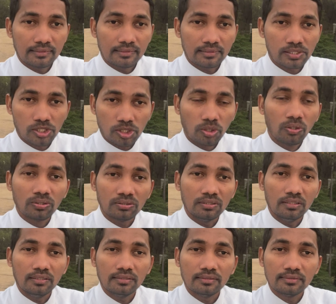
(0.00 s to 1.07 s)

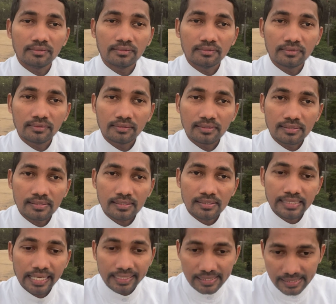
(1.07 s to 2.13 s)
stoned
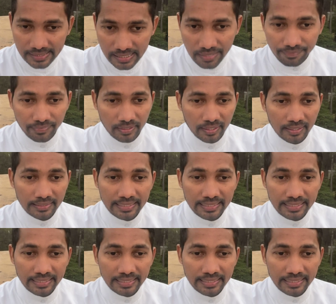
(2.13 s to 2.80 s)
Saint Stephen,